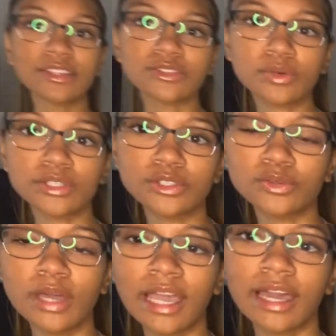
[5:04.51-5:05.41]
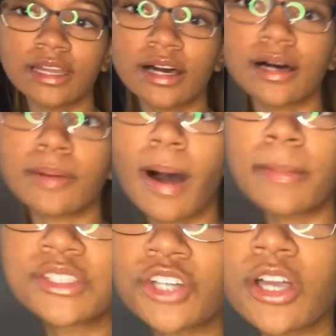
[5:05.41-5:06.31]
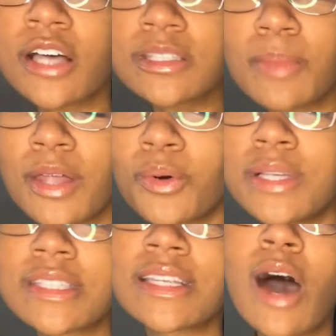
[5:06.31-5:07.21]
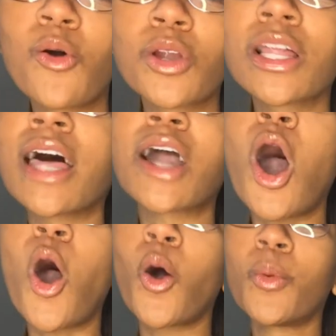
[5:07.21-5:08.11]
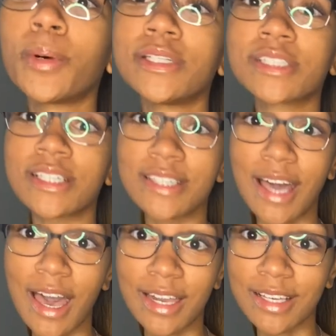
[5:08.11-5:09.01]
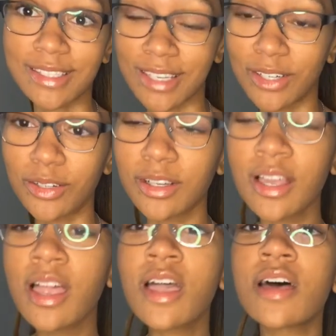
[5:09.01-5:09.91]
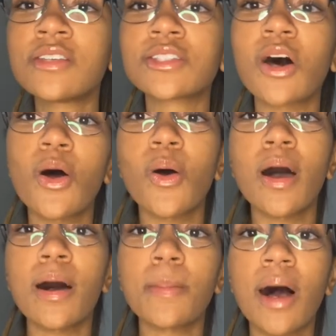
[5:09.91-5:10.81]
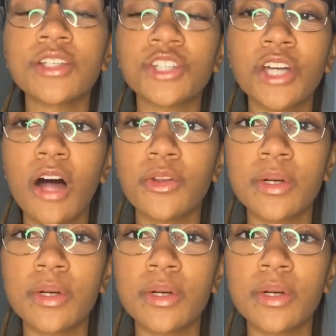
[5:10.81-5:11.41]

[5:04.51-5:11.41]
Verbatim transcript: And um, I'm going to show y'all some other ones because I ordered like a whole bunch because they had a sale. So um, I'll show y'all the rest of them.